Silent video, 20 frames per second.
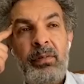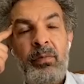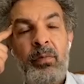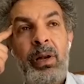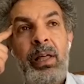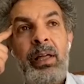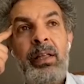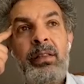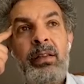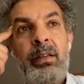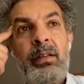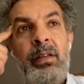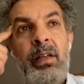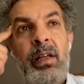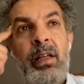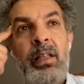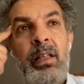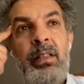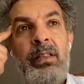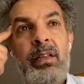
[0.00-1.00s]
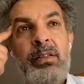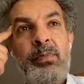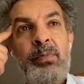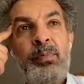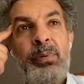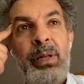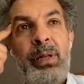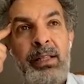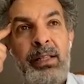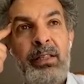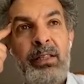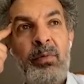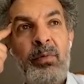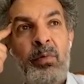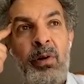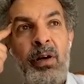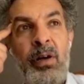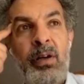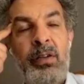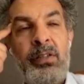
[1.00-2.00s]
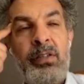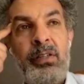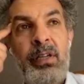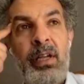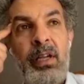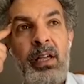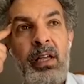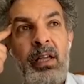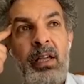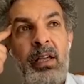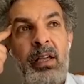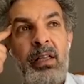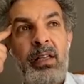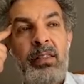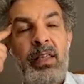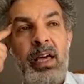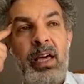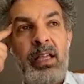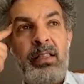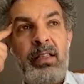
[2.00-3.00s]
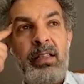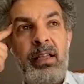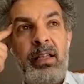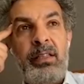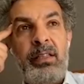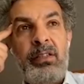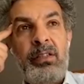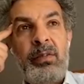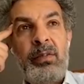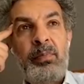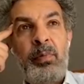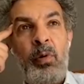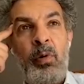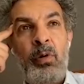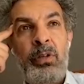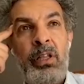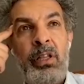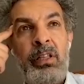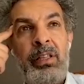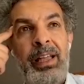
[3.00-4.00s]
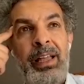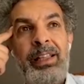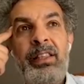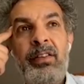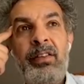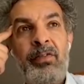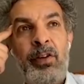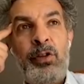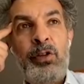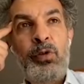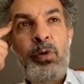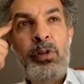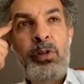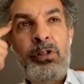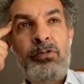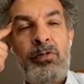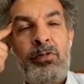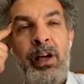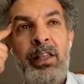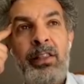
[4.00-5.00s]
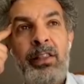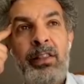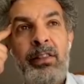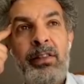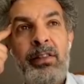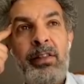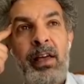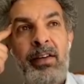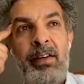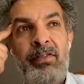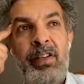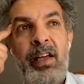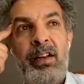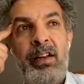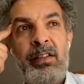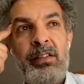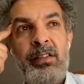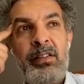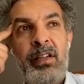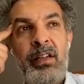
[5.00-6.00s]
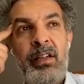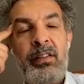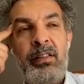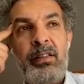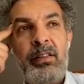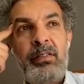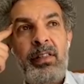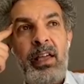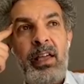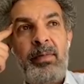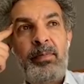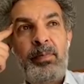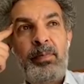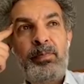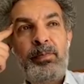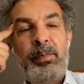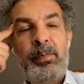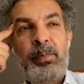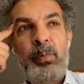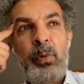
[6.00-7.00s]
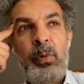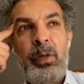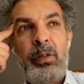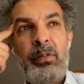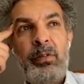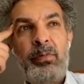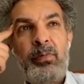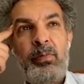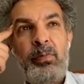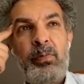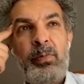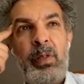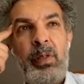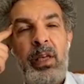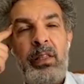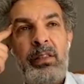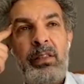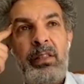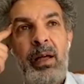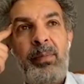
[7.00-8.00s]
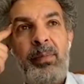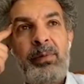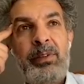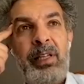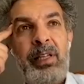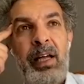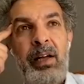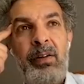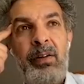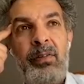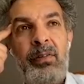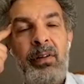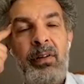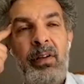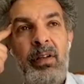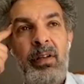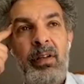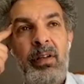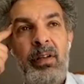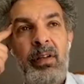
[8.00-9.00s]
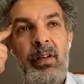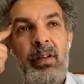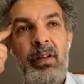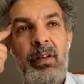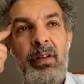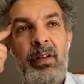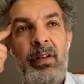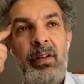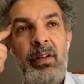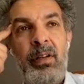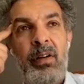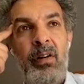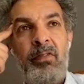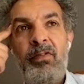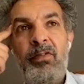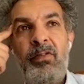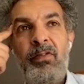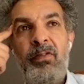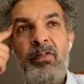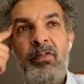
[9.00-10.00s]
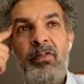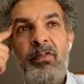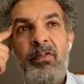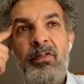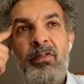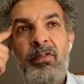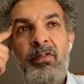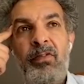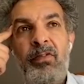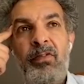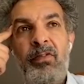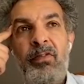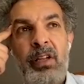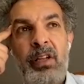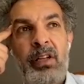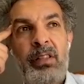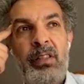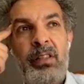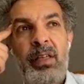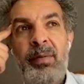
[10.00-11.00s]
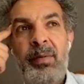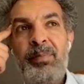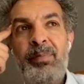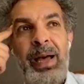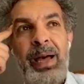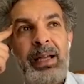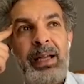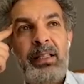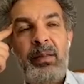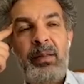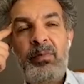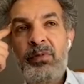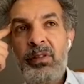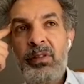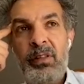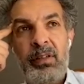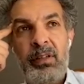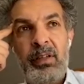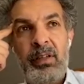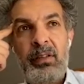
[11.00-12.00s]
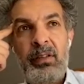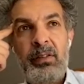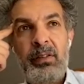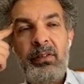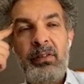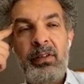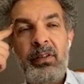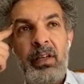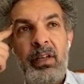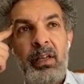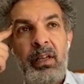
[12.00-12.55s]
Well, India's blunder was that it supported individuals rather than Afghanistan. They doubled down on five individuals. They backed them to the hilt.